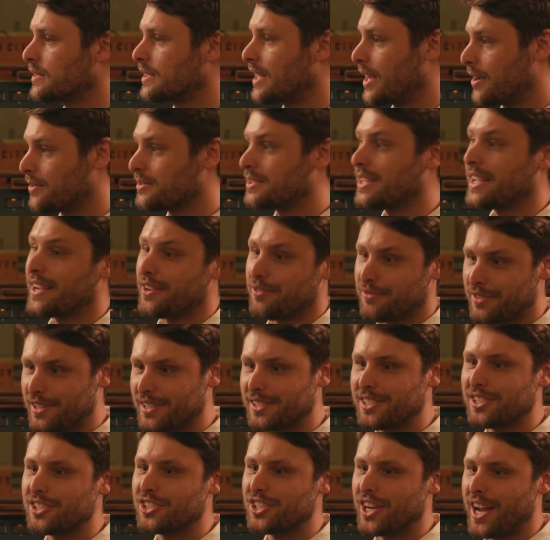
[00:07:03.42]
Sounds like a
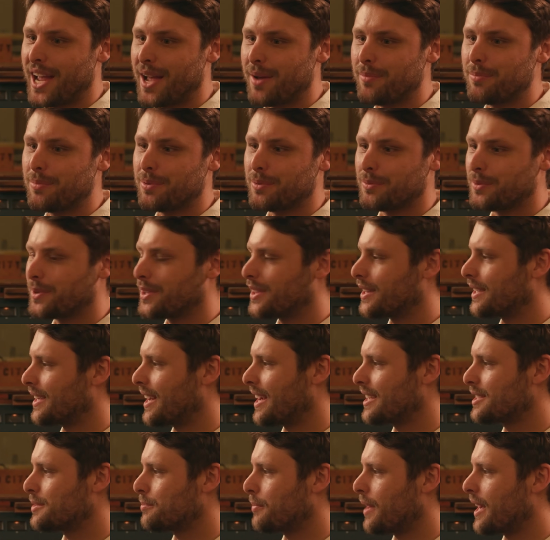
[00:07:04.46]
vintage amp with a
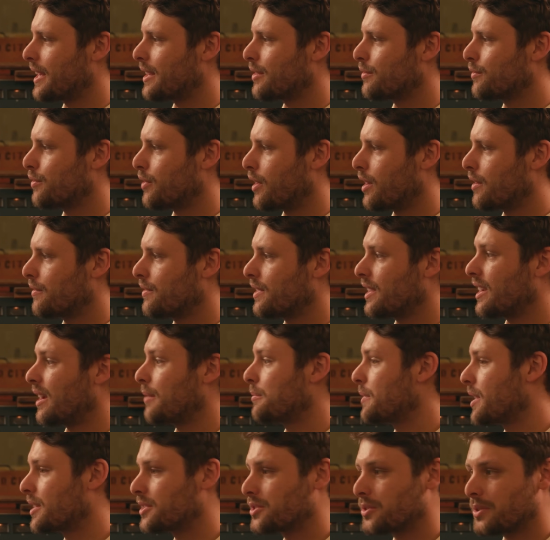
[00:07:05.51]
nice mic in front of it.
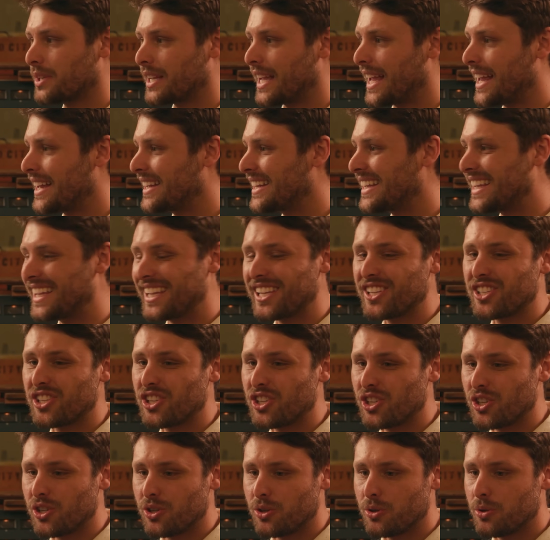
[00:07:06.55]
I'm not doing any E
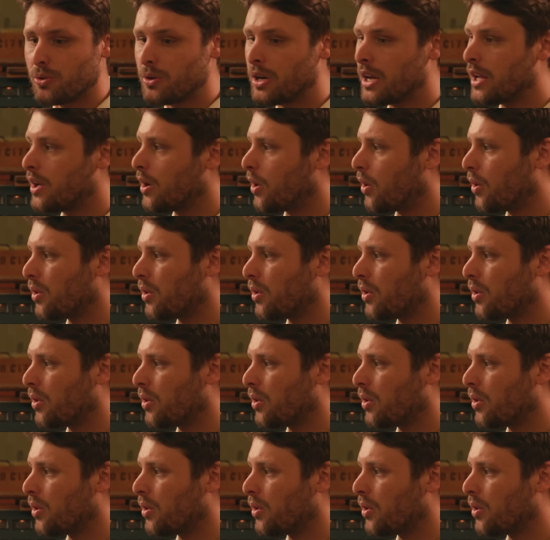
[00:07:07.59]
Q.